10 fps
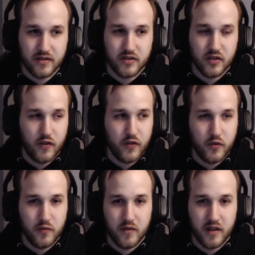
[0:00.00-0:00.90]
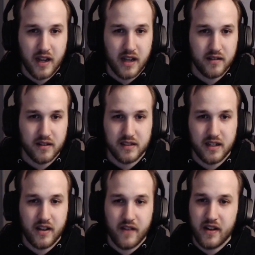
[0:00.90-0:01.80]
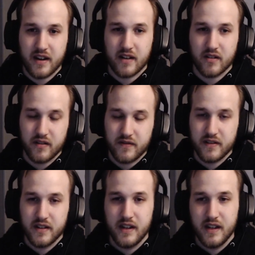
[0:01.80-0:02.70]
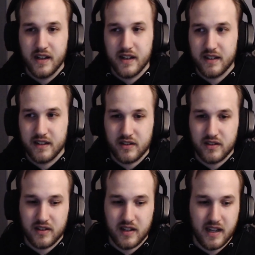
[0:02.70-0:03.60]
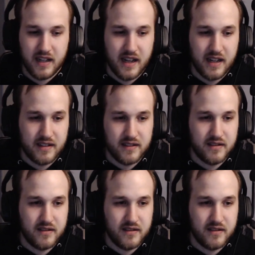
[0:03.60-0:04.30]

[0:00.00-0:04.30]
So if you, again, let's say you have that Necruff, and it gets